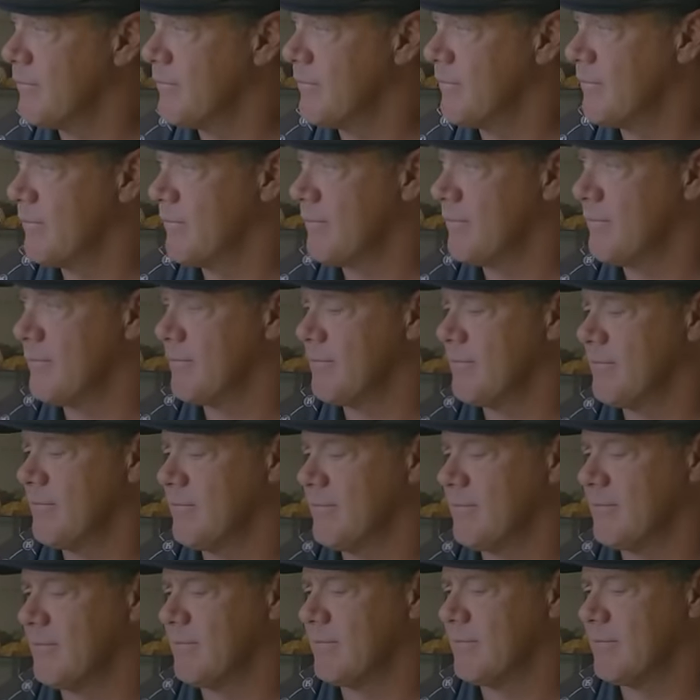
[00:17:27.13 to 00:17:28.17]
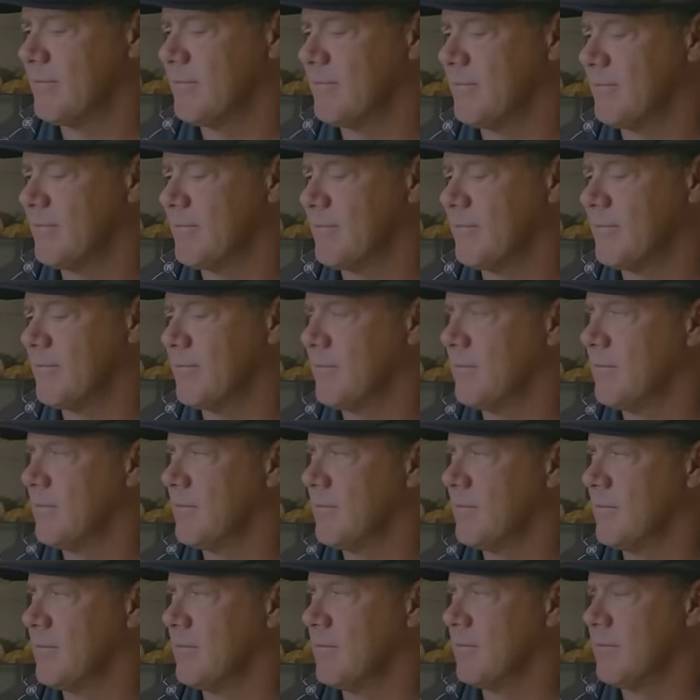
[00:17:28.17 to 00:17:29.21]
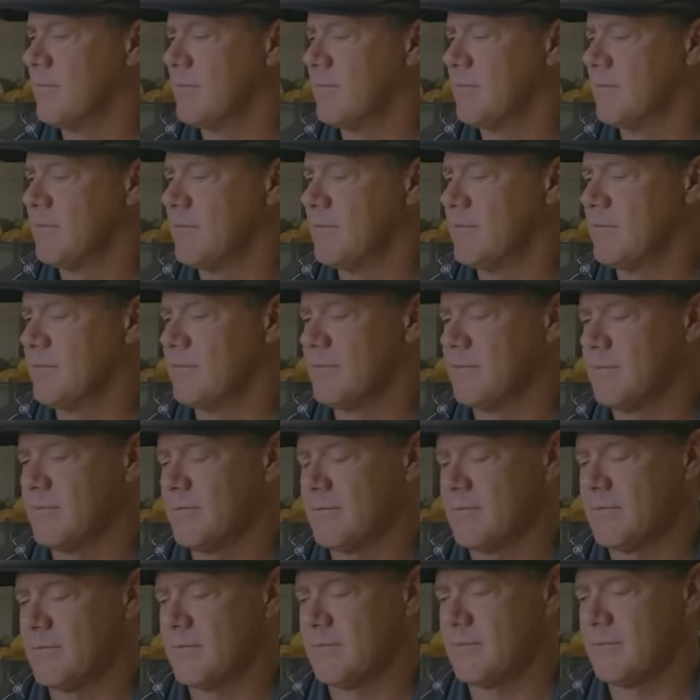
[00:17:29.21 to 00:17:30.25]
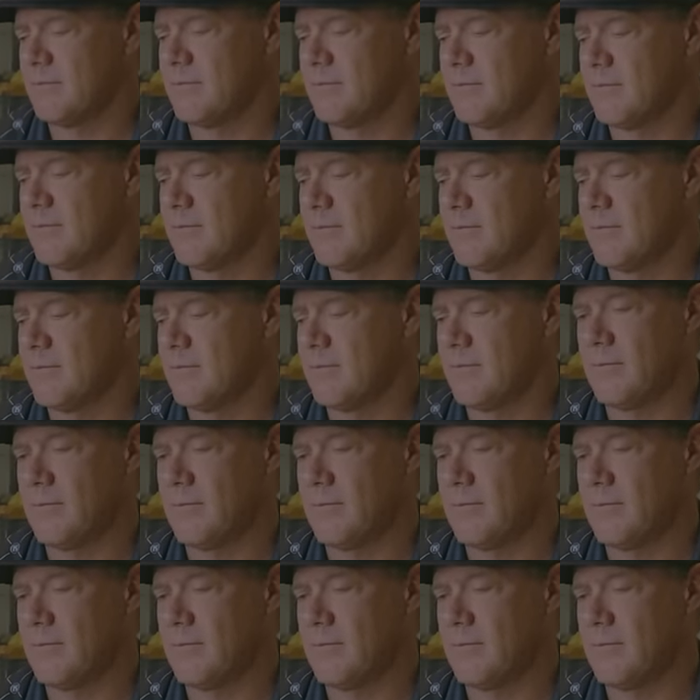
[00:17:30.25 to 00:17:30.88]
(not speaking)